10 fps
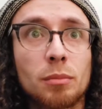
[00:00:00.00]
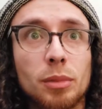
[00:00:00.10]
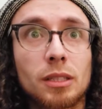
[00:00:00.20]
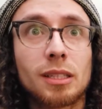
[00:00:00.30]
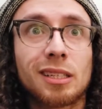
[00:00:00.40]

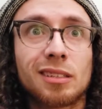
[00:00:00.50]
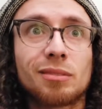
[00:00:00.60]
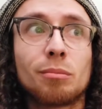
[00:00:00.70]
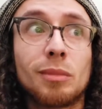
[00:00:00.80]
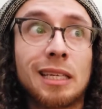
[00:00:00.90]
but
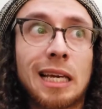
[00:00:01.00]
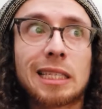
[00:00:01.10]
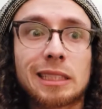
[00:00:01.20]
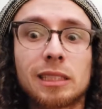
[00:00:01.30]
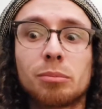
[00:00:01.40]
like me
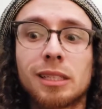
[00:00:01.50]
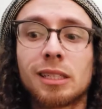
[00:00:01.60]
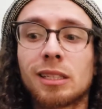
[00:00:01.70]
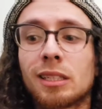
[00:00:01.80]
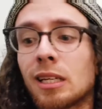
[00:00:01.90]
actually
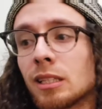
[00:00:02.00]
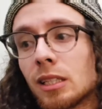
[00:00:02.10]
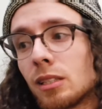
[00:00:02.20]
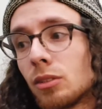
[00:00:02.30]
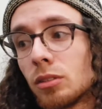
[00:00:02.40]
playing it, not
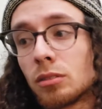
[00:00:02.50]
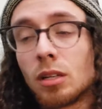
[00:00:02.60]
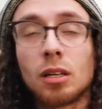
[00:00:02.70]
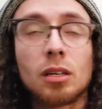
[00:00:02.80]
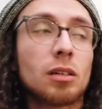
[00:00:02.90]
like, you know,
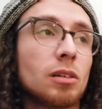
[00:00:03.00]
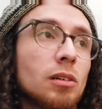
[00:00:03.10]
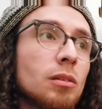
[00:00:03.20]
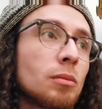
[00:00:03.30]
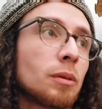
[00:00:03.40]

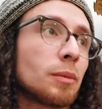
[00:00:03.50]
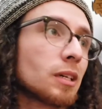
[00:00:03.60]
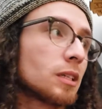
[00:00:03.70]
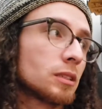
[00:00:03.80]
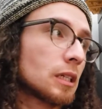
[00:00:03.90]
oh, I'm at my
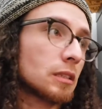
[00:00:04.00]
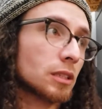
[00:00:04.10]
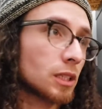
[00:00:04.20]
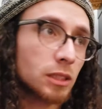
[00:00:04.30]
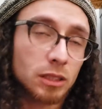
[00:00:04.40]
cousin's house and
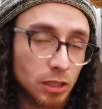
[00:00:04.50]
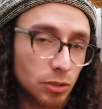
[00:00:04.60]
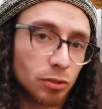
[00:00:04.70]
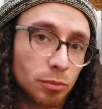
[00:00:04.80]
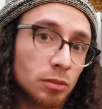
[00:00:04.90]
I just touched
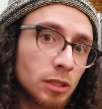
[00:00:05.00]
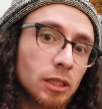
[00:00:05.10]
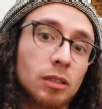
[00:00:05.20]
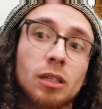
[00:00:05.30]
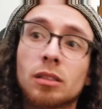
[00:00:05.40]
the remote. Like,
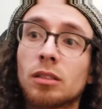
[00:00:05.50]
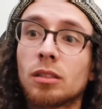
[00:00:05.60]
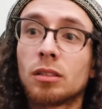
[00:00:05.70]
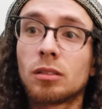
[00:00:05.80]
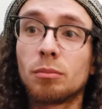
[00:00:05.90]
nah,
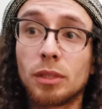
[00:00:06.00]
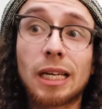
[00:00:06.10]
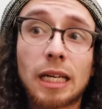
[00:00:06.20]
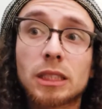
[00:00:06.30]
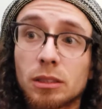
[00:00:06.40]
me
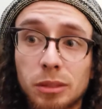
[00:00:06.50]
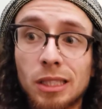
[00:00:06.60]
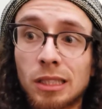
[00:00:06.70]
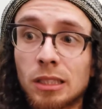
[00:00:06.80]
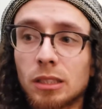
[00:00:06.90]
actually
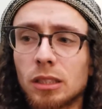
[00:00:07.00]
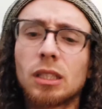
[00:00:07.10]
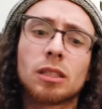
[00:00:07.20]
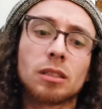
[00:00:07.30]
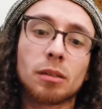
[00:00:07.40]
playing it,
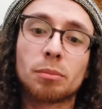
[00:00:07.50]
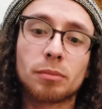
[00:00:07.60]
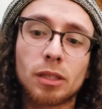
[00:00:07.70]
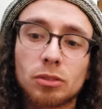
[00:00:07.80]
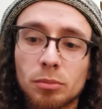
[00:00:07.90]
yeah,
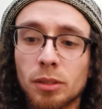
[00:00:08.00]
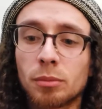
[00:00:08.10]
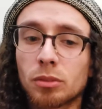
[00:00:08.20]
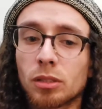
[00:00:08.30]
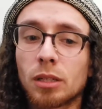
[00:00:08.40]
I used to play
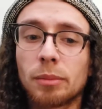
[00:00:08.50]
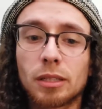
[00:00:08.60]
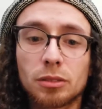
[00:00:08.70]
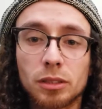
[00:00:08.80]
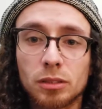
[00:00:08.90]
Mortal Kombat
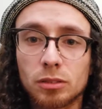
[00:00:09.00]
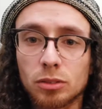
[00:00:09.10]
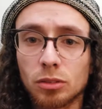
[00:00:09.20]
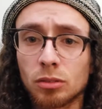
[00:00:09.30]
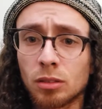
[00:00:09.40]
3.
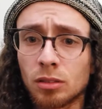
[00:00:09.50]
So,